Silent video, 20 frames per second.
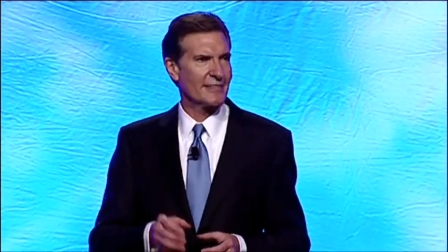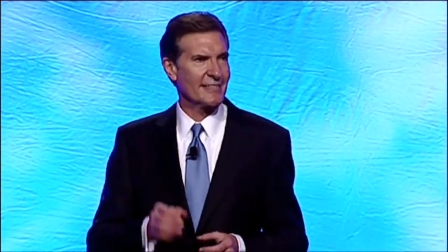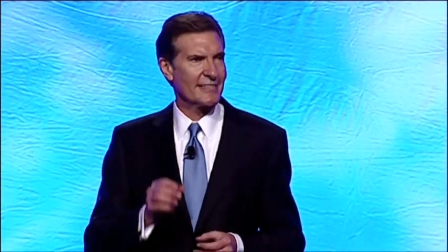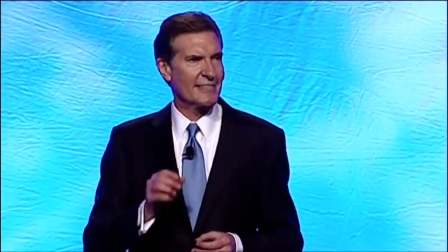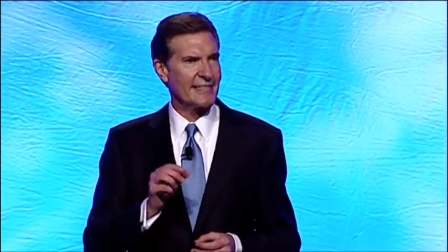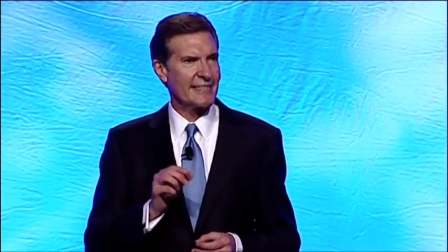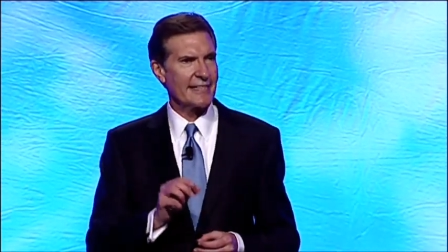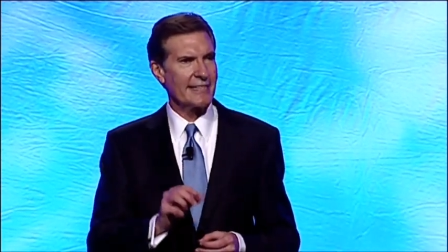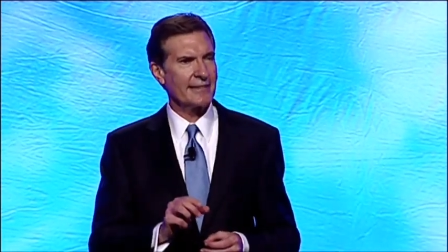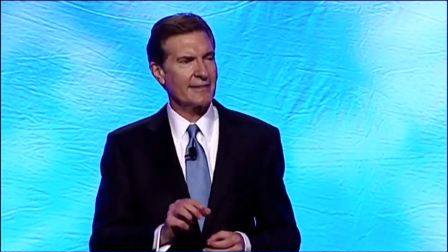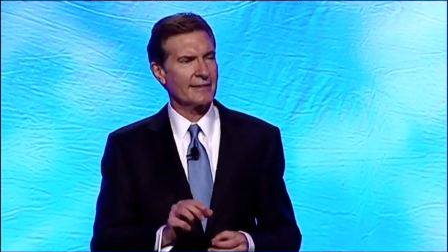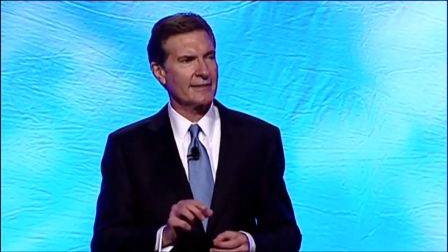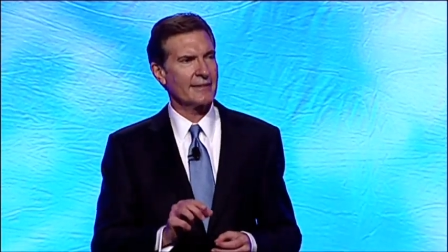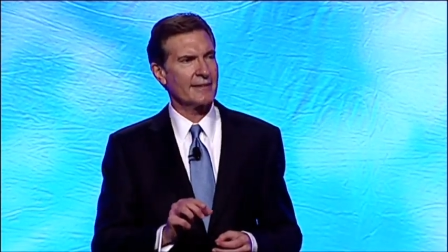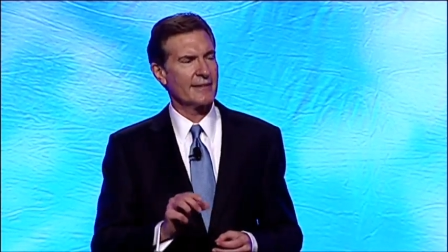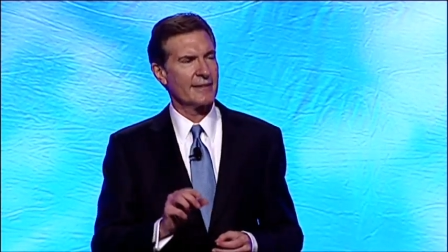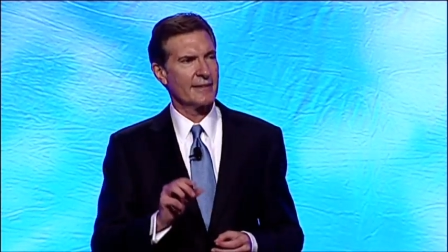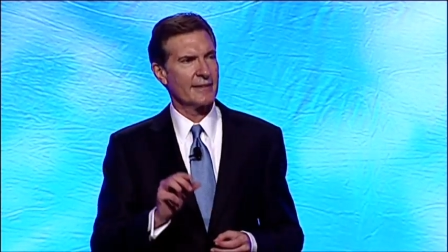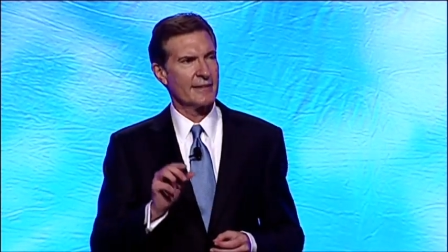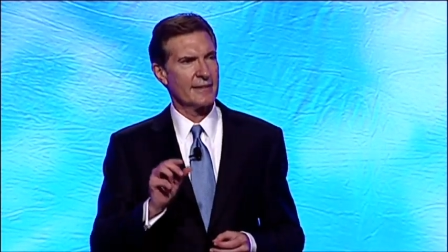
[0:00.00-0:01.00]
Steel
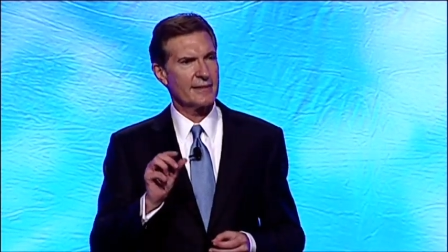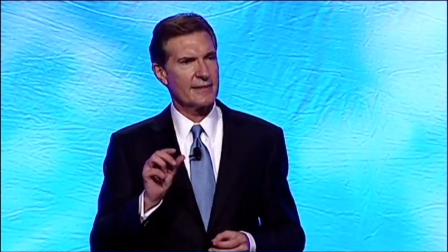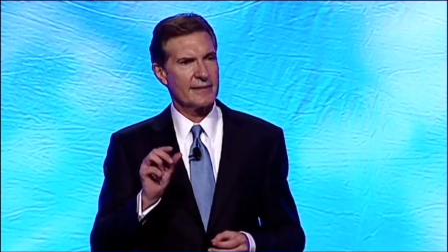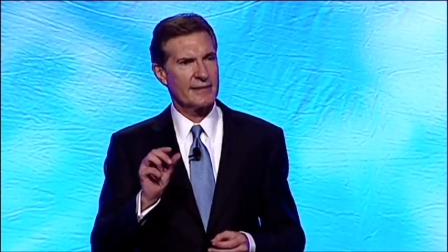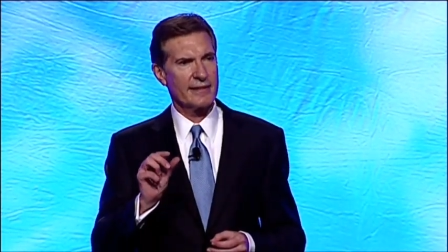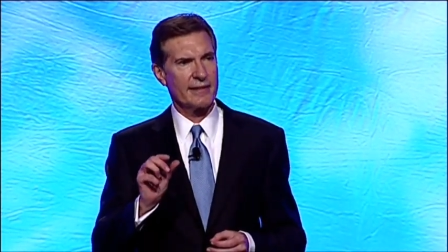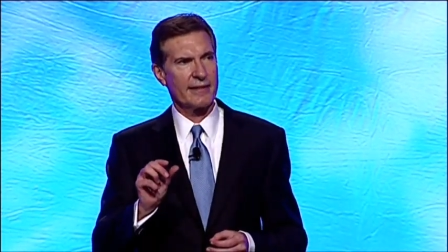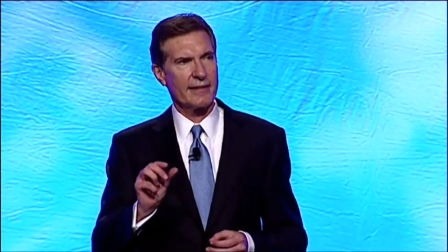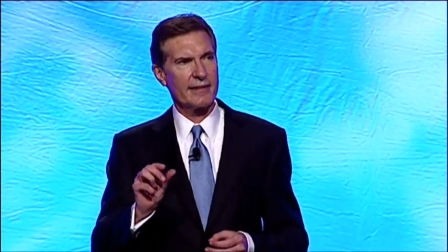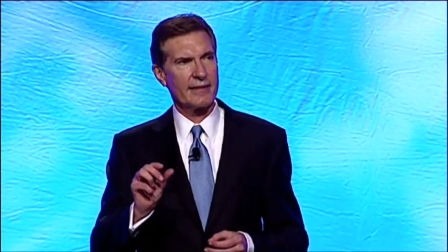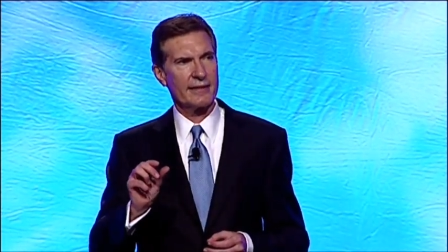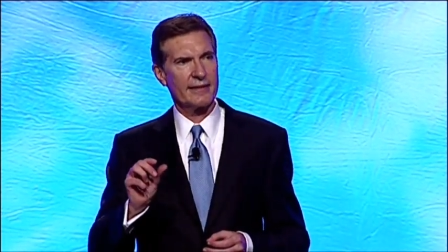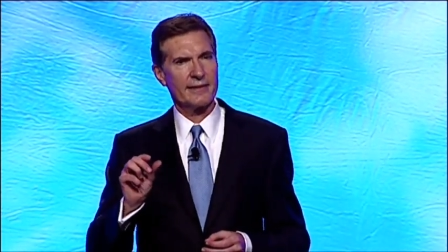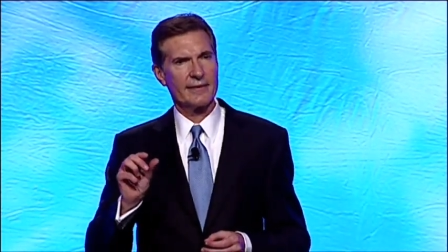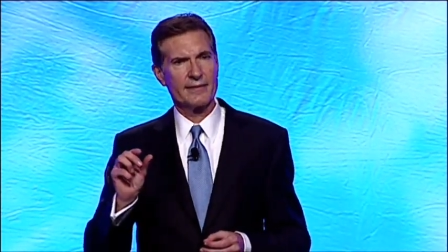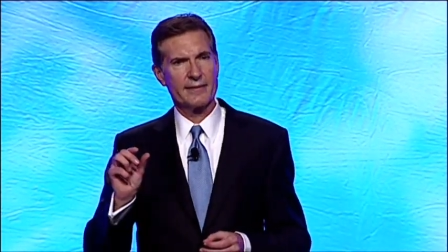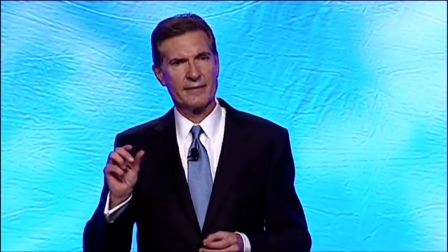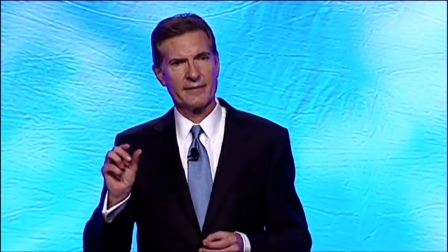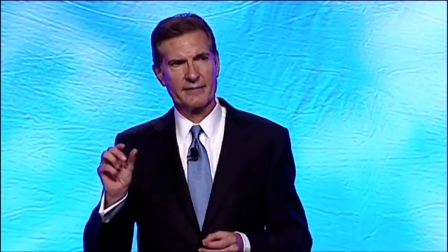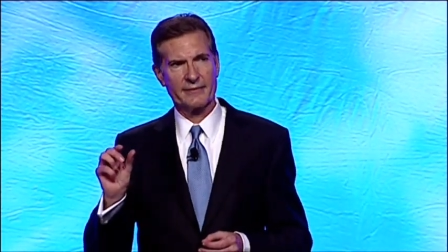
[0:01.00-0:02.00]
City
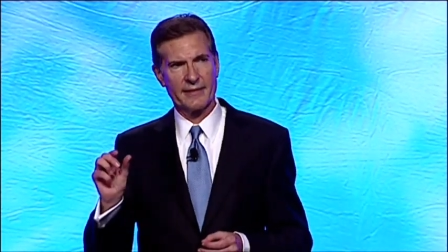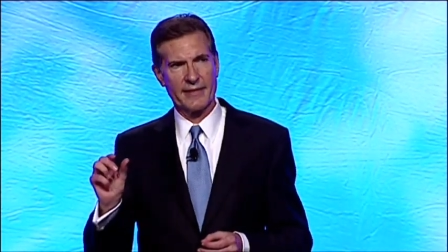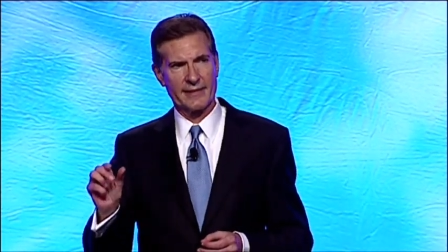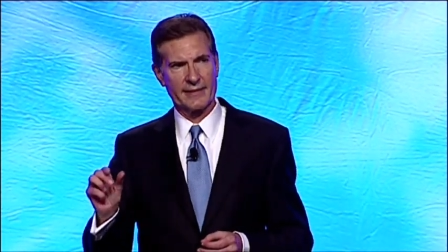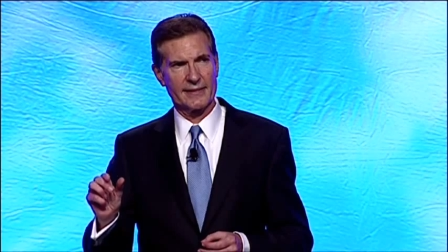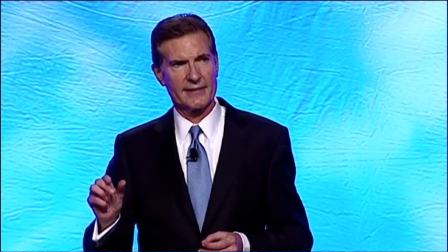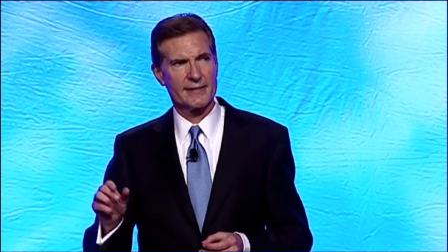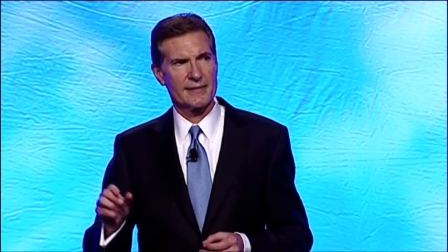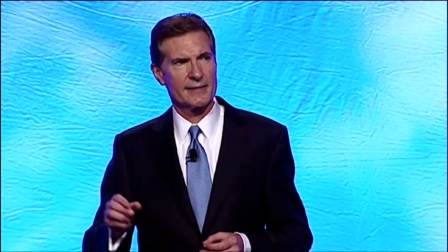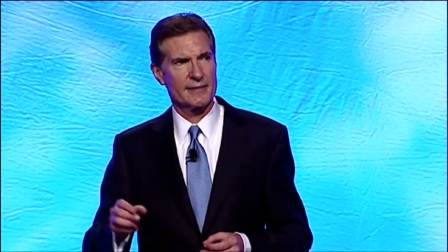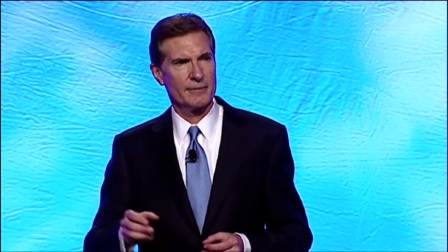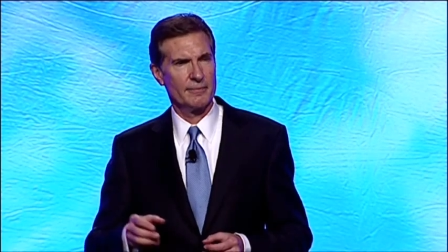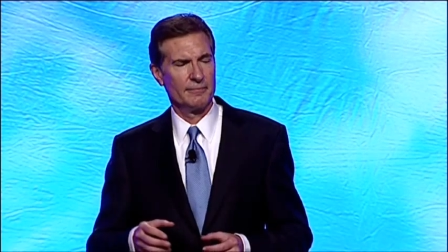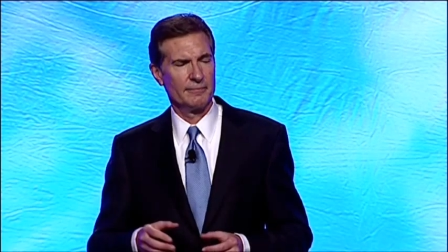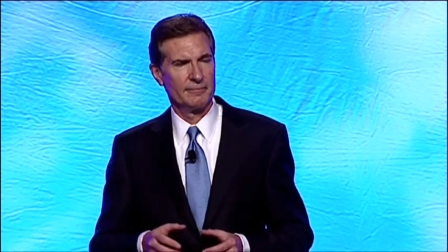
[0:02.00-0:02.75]
Vets.